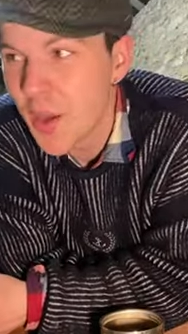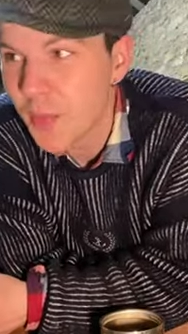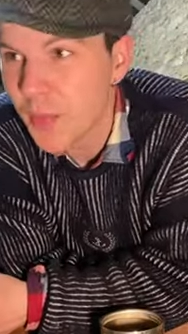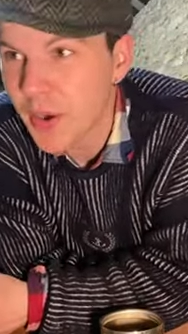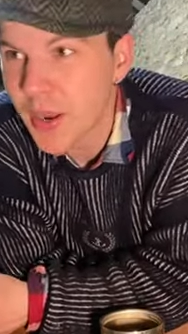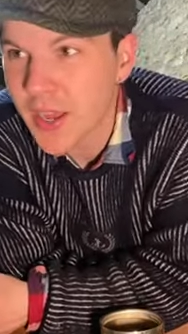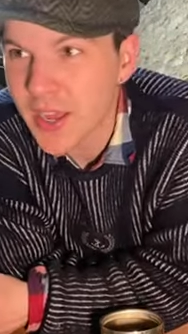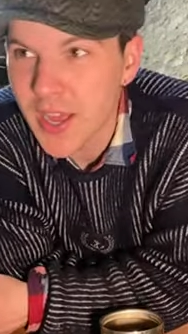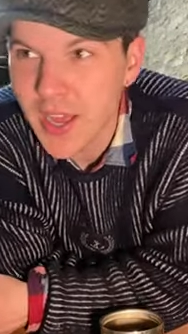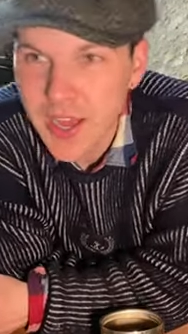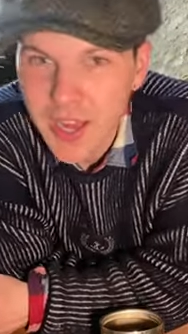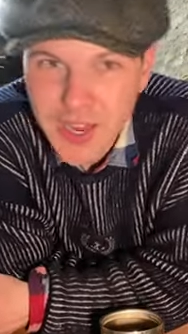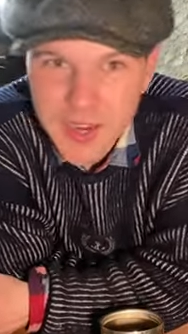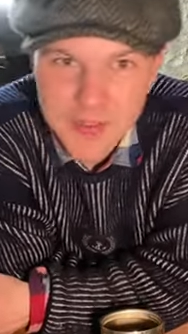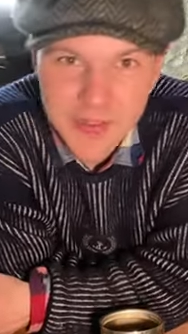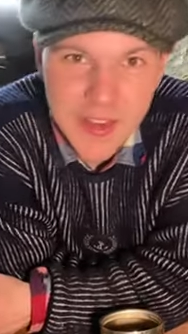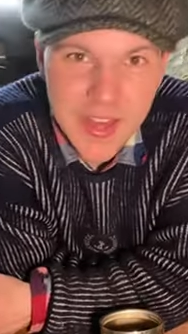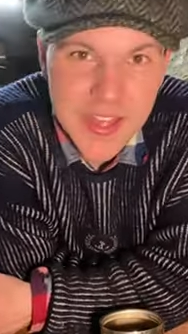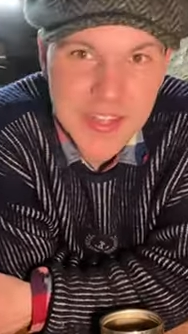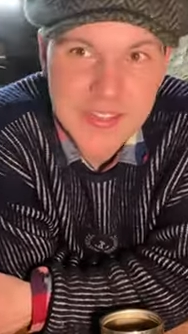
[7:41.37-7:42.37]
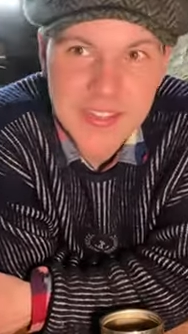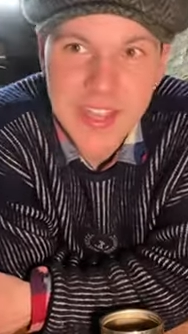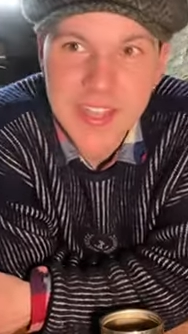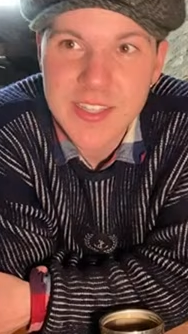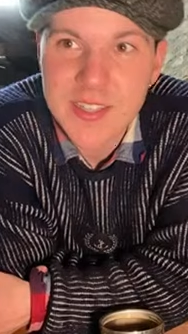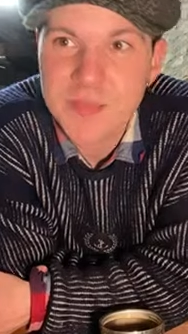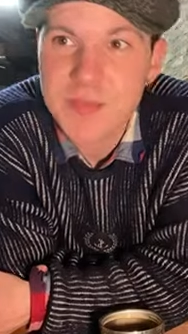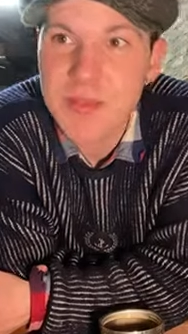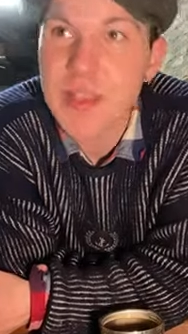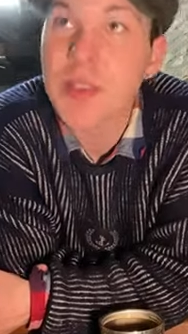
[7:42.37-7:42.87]
But a lot of lads
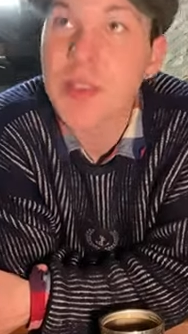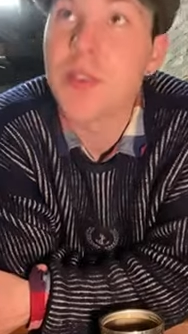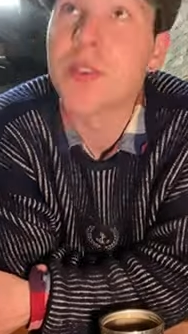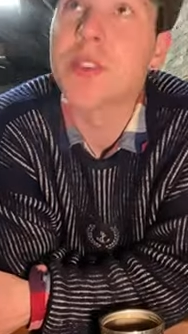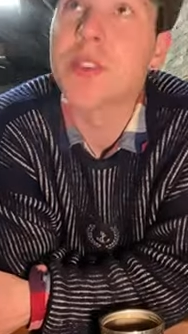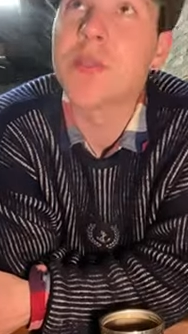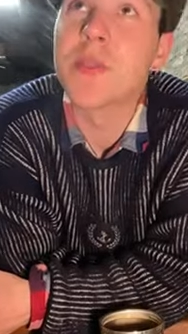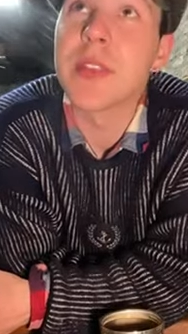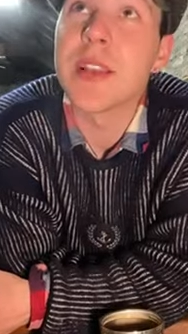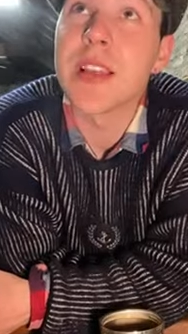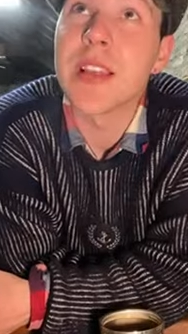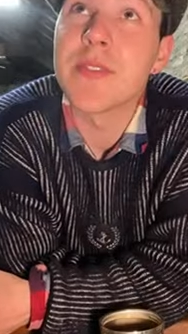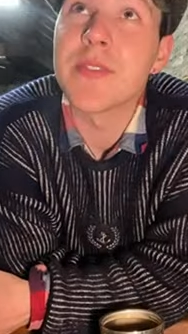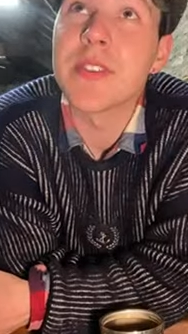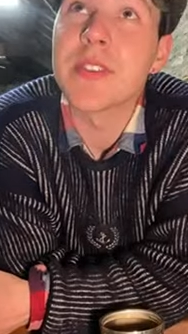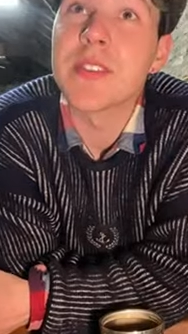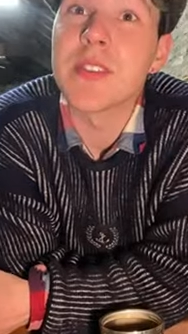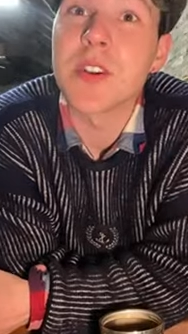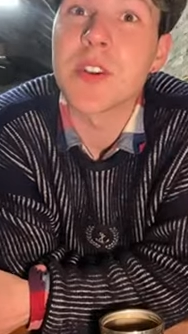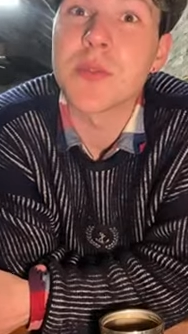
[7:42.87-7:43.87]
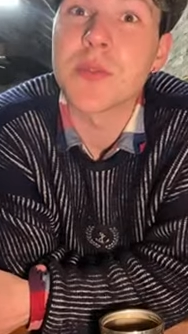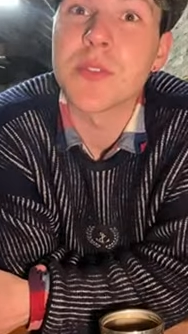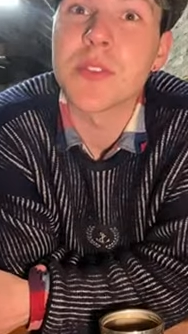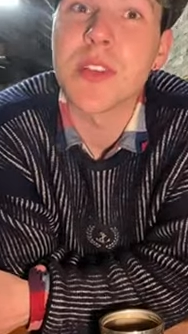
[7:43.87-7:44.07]
ask me who are doing the Leaving Cert,